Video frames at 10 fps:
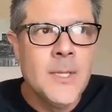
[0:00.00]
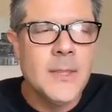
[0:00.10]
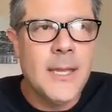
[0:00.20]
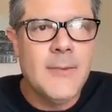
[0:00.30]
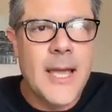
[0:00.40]

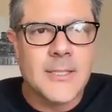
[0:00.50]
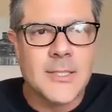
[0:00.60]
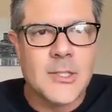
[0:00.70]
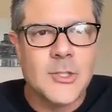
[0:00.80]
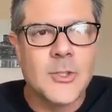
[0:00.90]
they have
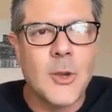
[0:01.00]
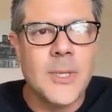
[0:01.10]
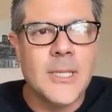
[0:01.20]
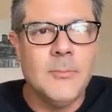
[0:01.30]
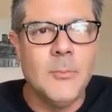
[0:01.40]
access to so
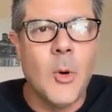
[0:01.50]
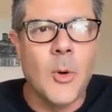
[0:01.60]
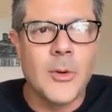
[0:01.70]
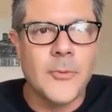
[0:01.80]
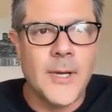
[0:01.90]
many
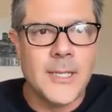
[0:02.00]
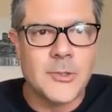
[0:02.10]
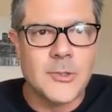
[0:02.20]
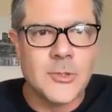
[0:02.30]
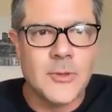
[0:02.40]
more
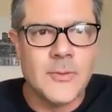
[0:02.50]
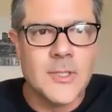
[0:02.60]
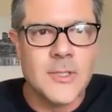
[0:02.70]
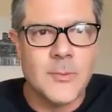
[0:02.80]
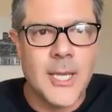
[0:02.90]
financial
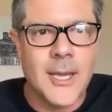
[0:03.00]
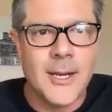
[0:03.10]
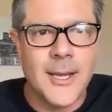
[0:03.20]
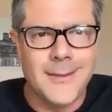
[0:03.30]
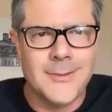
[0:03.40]
services than we had.
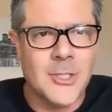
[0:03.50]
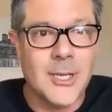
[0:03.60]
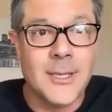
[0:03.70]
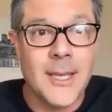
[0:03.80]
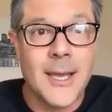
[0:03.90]
I had a
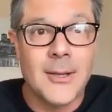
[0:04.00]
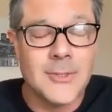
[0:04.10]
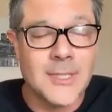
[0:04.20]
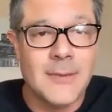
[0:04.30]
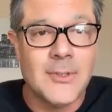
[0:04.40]
checking account,
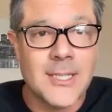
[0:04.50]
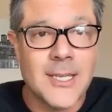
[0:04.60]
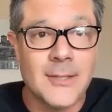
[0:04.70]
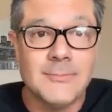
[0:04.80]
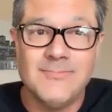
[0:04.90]
savings
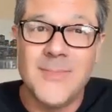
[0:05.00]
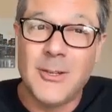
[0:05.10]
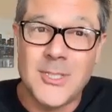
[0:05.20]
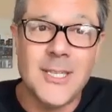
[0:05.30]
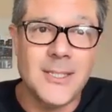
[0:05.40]
account. That
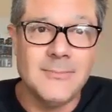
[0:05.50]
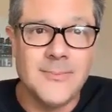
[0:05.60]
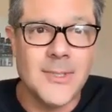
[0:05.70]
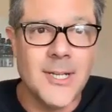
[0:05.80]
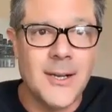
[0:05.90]
was it.
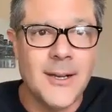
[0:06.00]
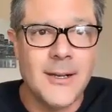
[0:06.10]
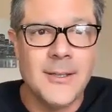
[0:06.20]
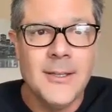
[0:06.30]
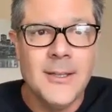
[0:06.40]

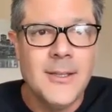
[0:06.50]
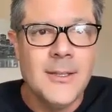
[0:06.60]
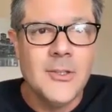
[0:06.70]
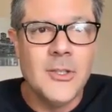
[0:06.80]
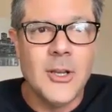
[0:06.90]

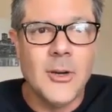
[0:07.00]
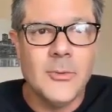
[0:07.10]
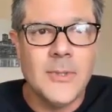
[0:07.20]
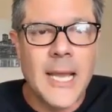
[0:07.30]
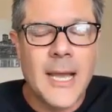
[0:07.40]

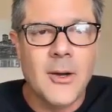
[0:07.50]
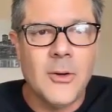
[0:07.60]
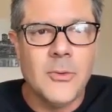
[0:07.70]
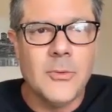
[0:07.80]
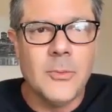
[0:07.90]

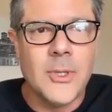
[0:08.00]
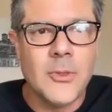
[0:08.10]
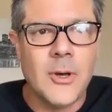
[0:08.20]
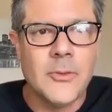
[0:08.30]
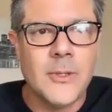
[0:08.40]
Now with
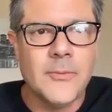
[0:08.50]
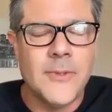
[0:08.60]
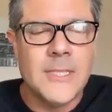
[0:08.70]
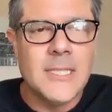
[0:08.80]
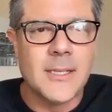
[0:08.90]
all the
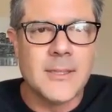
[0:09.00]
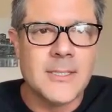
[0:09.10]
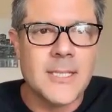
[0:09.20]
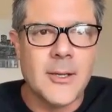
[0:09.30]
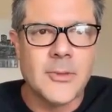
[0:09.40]
fintech
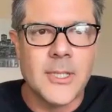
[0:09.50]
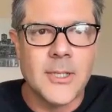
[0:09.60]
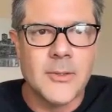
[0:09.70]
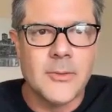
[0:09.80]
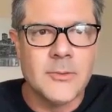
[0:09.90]
that's out
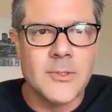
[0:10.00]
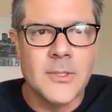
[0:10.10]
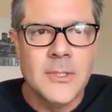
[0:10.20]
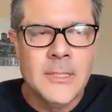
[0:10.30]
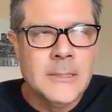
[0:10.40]
there, there's
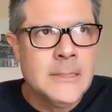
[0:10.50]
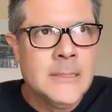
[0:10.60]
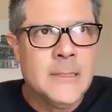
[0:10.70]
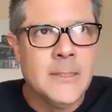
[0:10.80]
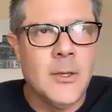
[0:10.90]

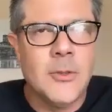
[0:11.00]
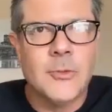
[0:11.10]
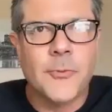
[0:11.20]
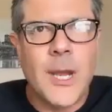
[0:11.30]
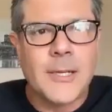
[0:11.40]

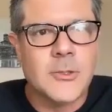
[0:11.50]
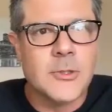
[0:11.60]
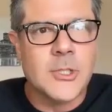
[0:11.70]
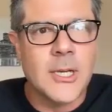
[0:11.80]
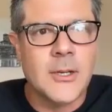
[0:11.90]
fractional
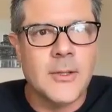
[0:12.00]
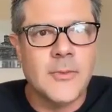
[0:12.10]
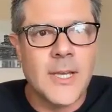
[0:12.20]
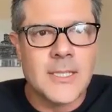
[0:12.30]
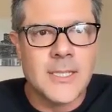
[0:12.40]
share
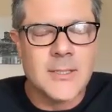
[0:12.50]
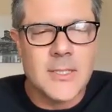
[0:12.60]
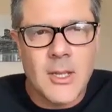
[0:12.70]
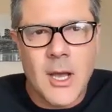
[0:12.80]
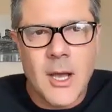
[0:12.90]
investing in
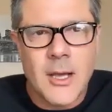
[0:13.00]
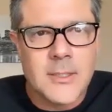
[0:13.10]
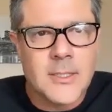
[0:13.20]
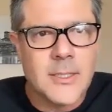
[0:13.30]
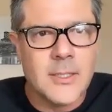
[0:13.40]

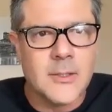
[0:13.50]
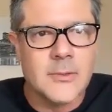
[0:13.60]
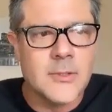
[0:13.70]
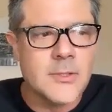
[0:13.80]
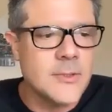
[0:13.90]
stocks,
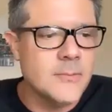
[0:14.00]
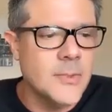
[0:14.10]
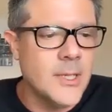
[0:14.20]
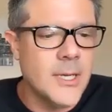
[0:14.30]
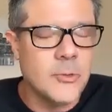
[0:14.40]
there's
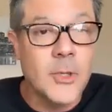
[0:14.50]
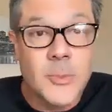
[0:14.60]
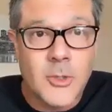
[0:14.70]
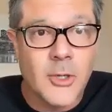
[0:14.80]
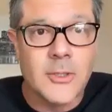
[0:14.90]

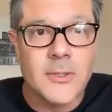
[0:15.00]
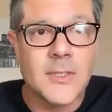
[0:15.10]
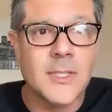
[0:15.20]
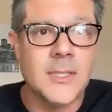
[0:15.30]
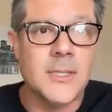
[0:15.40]

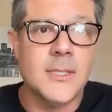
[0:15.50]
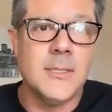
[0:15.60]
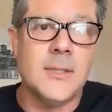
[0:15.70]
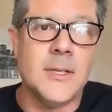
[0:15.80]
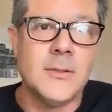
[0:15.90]
cryptocurrency,